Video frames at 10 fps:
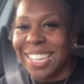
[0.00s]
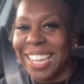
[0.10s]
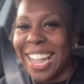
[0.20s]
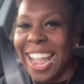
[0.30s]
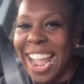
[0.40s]

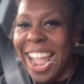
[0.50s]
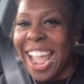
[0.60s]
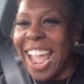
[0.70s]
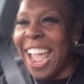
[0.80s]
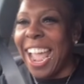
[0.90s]

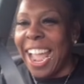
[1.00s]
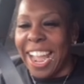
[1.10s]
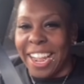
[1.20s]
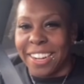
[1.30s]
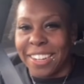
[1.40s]

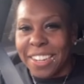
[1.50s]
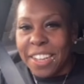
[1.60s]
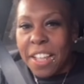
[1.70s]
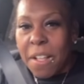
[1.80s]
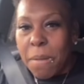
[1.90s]
Yeah,
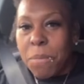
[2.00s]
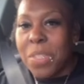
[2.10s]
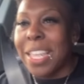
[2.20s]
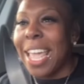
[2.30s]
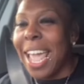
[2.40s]

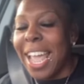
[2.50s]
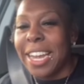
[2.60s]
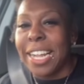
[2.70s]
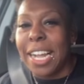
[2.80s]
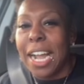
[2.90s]

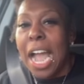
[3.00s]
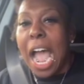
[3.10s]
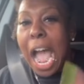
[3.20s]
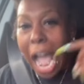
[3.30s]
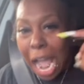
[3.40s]
nigga.
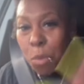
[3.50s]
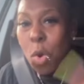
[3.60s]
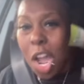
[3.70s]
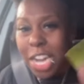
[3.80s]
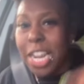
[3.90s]
I
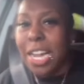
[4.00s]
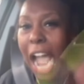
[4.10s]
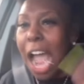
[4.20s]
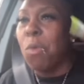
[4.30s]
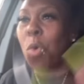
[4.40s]

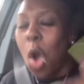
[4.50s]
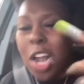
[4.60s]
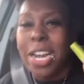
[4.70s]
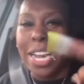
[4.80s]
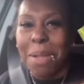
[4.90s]

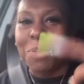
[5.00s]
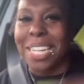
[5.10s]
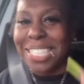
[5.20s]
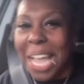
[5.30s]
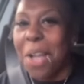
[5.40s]
wanted him
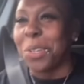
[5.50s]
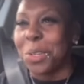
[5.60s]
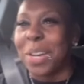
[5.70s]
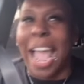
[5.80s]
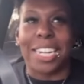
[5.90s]
to tell
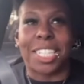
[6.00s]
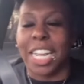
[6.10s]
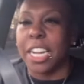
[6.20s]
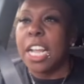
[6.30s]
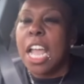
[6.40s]
you that
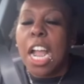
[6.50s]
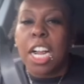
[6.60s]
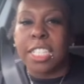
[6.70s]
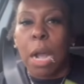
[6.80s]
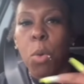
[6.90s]
shit.
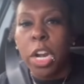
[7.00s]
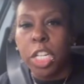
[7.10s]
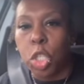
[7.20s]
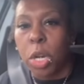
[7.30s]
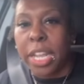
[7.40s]
Because I
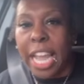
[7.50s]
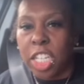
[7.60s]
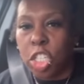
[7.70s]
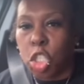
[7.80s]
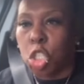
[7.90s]
wanted you to
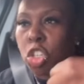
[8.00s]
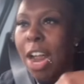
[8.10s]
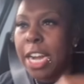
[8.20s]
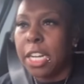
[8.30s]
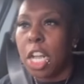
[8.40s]
get
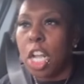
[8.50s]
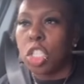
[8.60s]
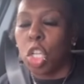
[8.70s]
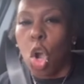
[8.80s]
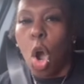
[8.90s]

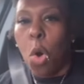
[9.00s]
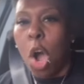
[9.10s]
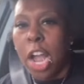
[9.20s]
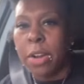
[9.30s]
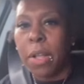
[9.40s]
strength to go
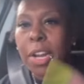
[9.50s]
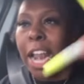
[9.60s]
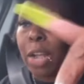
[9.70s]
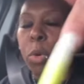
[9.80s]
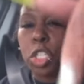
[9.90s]

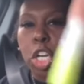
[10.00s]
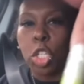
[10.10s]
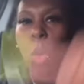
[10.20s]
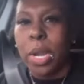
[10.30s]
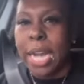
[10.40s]
on, like what
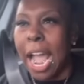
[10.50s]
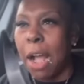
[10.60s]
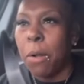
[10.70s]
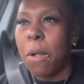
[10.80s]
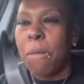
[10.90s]
you're doing
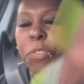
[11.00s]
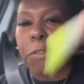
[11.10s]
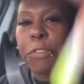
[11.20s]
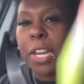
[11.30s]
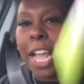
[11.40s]
now,
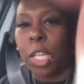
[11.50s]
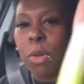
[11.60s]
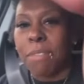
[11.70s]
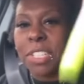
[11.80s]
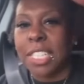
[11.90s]
to feel like
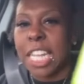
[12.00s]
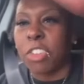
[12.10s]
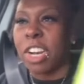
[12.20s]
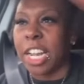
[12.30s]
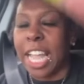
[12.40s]
you have a
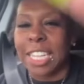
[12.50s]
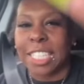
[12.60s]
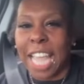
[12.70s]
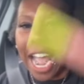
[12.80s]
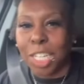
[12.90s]
secret
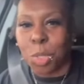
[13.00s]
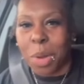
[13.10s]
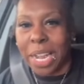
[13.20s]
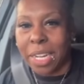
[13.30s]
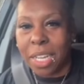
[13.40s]
against Cash
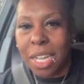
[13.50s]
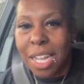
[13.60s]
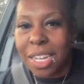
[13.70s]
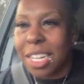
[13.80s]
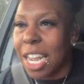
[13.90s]
Rain.
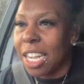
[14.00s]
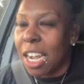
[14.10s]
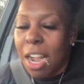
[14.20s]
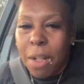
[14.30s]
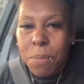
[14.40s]

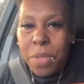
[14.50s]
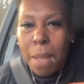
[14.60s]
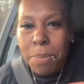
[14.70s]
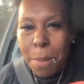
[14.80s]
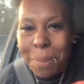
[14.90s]
Nigga,
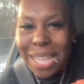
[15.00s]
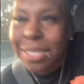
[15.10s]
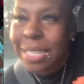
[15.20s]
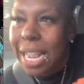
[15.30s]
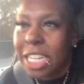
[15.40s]
I'm the
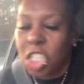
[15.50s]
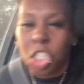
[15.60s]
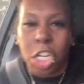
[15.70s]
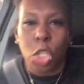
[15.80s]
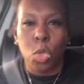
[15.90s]
best at this
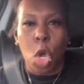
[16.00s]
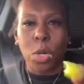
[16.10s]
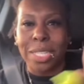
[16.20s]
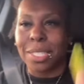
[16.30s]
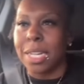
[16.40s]
shit. You
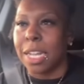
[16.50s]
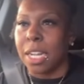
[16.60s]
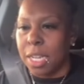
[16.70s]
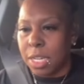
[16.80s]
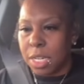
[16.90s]
know this,
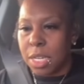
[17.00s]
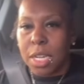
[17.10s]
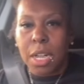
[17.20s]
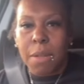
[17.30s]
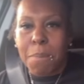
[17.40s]
nigga.
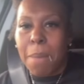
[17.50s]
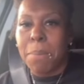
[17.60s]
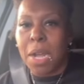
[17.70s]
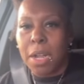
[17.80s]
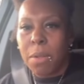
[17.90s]

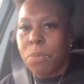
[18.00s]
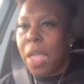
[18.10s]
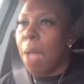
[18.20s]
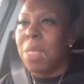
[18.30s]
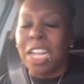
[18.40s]
Remember?
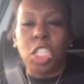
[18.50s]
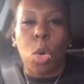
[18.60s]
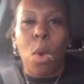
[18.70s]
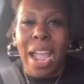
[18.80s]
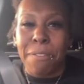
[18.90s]
I'm not
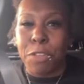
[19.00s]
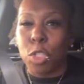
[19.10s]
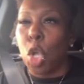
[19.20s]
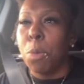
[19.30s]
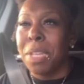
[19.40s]
your wife.
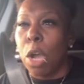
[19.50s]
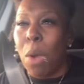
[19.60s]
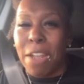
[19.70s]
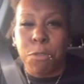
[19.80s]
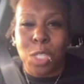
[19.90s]
You told me your
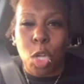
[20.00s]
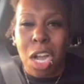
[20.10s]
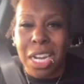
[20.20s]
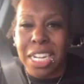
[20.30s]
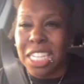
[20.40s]
wife was
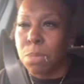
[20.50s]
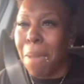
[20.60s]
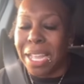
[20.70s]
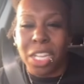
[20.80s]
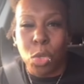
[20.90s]
on her knees
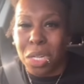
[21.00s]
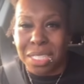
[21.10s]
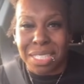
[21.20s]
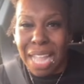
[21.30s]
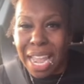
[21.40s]
begging you
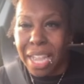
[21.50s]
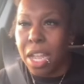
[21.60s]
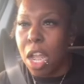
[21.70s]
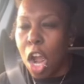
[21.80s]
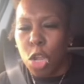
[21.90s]
to stay.
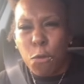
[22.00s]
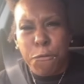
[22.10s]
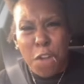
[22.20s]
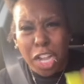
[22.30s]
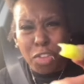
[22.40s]
Are you
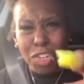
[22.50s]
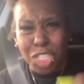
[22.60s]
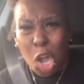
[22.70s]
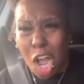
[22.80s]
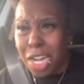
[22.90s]
fucking
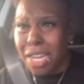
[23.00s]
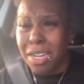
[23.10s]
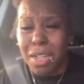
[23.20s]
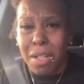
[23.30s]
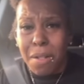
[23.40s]

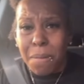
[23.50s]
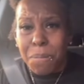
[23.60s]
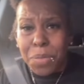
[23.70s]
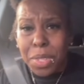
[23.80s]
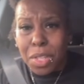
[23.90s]
retarded?
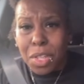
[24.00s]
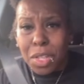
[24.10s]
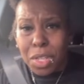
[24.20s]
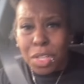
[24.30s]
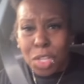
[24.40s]

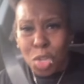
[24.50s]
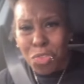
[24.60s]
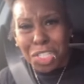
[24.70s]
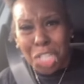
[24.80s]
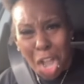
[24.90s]
You
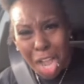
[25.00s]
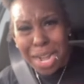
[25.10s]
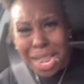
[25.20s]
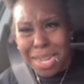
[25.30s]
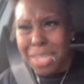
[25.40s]

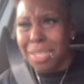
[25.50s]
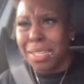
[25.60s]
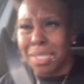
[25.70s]
retarded?